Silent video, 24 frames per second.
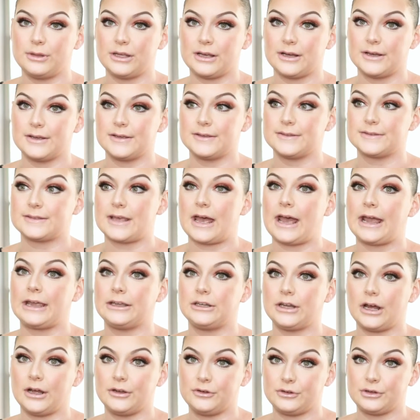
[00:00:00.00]
because I
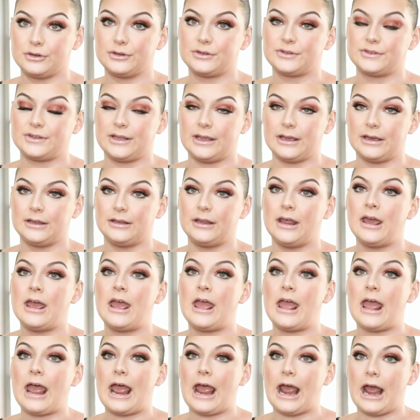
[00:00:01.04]
understand
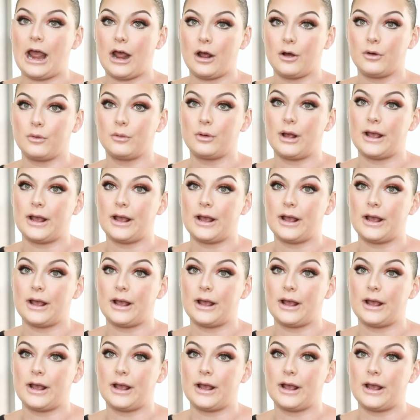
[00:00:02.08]
how